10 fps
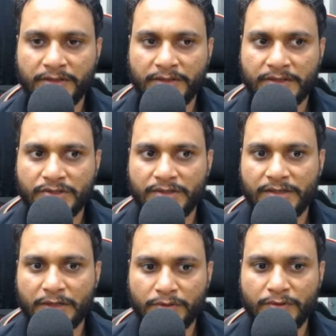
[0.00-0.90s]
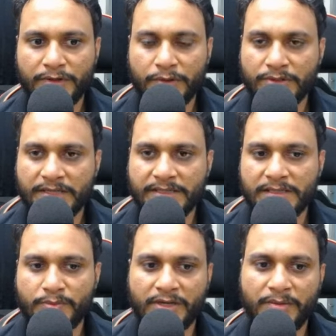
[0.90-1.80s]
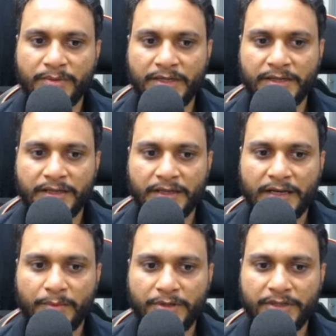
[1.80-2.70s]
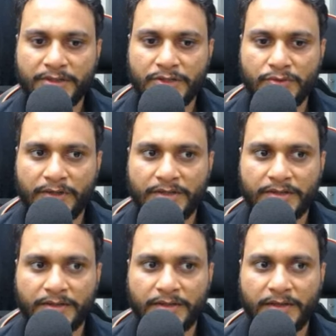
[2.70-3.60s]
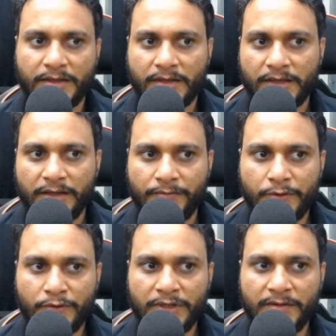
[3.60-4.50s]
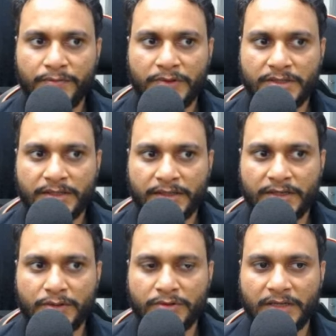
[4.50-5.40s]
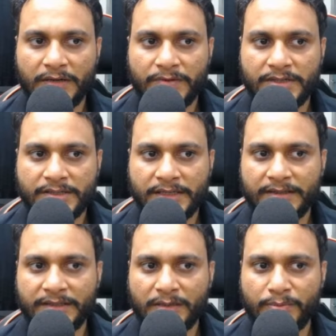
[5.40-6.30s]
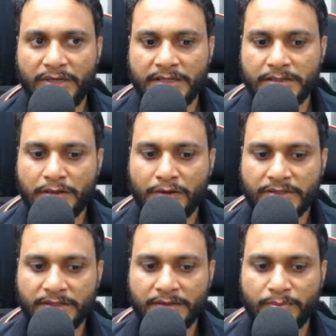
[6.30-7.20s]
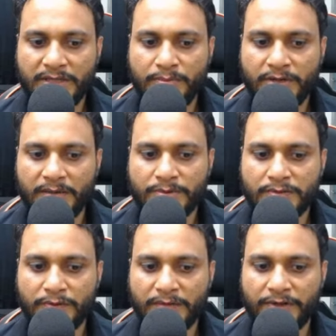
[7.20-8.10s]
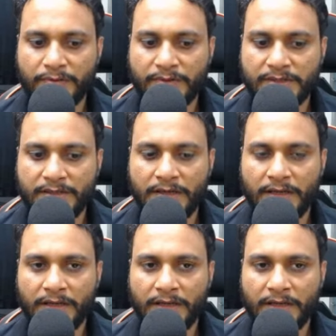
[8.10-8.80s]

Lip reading: the constraint. Now the window size has become 8. Update this to 8. If you leave this again to the left hand side, then a b is lost and b becomes 1 frequency.